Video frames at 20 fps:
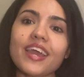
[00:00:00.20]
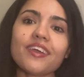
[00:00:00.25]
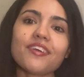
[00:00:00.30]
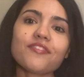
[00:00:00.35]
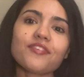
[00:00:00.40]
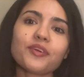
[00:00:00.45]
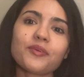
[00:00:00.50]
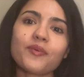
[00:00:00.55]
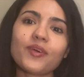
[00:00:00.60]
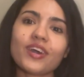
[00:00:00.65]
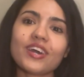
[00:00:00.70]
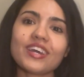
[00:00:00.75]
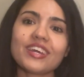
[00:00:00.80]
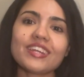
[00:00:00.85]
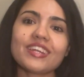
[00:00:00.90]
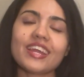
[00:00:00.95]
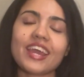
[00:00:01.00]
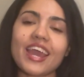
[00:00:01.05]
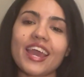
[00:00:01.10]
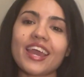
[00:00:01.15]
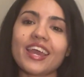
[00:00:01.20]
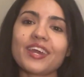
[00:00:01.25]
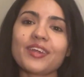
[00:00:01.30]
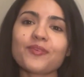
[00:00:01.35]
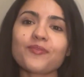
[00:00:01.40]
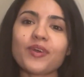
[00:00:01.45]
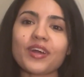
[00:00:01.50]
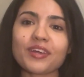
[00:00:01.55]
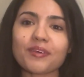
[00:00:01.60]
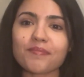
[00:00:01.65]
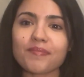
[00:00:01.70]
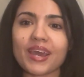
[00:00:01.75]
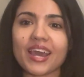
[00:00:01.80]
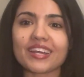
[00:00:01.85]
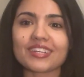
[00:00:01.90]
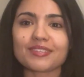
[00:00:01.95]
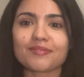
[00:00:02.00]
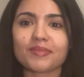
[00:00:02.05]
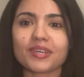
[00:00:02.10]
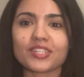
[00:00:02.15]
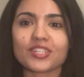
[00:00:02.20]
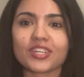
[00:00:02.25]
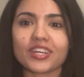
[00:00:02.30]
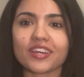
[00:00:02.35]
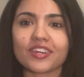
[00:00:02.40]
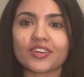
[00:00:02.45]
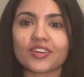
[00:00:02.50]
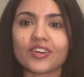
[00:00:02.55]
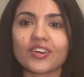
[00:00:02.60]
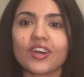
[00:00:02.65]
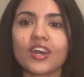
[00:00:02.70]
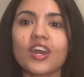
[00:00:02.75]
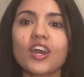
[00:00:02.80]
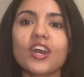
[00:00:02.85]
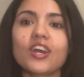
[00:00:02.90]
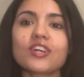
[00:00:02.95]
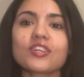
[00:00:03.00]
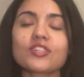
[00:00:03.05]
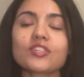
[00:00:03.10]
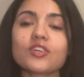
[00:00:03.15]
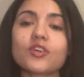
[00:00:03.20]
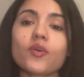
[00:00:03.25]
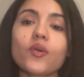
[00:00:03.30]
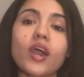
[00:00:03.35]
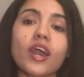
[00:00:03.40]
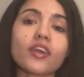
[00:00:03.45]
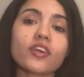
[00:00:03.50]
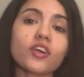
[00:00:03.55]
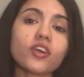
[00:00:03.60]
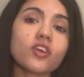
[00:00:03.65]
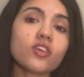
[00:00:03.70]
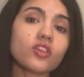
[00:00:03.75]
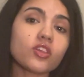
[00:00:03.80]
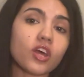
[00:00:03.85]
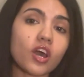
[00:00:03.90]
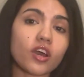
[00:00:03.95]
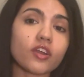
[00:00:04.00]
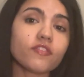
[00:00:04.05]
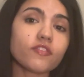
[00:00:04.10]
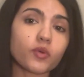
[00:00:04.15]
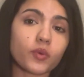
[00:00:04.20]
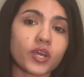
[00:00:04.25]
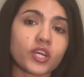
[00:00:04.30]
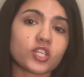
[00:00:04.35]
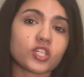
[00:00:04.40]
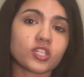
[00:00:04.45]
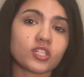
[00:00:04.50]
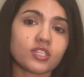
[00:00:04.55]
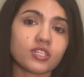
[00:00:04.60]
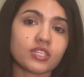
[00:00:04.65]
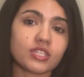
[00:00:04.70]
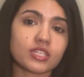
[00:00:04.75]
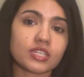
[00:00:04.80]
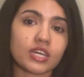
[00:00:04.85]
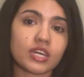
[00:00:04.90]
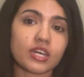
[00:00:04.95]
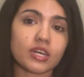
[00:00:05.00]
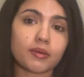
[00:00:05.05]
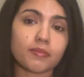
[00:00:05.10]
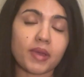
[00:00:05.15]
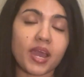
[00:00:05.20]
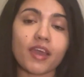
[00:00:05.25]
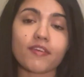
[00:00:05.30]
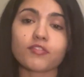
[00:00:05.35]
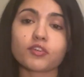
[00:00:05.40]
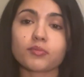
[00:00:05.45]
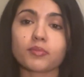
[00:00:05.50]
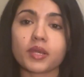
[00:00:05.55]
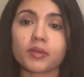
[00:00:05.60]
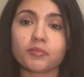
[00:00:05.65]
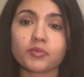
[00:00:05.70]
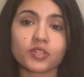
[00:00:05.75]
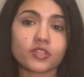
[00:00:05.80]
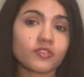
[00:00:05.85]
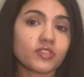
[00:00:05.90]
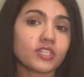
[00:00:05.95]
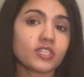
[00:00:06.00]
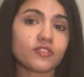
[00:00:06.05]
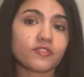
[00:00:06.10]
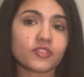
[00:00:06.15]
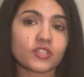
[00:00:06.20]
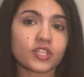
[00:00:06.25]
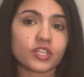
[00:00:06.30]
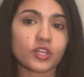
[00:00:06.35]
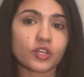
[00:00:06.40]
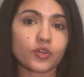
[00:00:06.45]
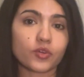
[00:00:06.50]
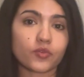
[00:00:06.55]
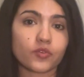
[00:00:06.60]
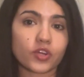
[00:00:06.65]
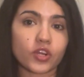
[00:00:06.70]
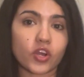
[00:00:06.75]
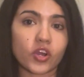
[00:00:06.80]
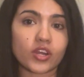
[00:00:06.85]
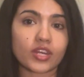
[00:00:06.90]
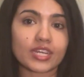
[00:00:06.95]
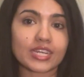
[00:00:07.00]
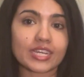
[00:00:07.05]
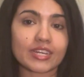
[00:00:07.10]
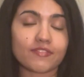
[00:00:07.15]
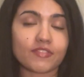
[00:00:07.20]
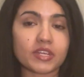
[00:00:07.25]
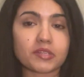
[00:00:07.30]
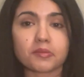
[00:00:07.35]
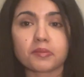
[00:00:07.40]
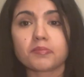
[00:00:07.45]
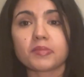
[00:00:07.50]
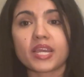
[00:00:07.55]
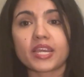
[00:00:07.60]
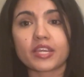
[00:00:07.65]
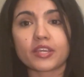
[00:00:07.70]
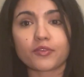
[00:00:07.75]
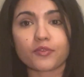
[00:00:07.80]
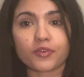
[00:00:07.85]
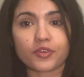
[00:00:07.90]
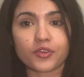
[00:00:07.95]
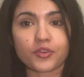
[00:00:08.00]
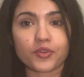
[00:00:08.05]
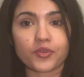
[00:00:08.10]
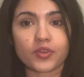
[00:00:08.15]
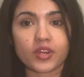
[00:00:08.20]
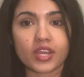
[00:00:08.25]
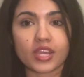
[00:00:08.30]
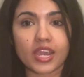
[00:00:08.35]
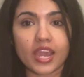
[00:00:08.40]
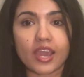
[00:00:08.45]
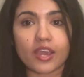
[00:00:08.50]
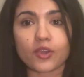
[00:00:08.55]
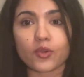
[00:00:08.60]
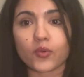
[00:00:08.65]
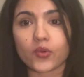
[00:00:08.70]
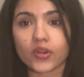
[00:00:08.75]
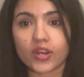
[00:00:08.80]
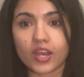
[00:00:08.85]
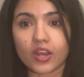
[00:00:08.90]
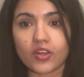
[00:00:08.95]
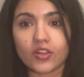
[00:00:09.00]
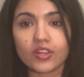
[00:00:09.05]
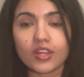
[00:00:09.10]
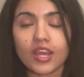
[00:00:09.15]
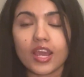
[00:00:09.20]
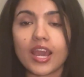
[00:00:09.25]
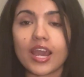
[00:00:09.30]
everyone, and welcome back to my channel. So I got a lot of questions after my previous video regarding investment banking recruiting at Cornell.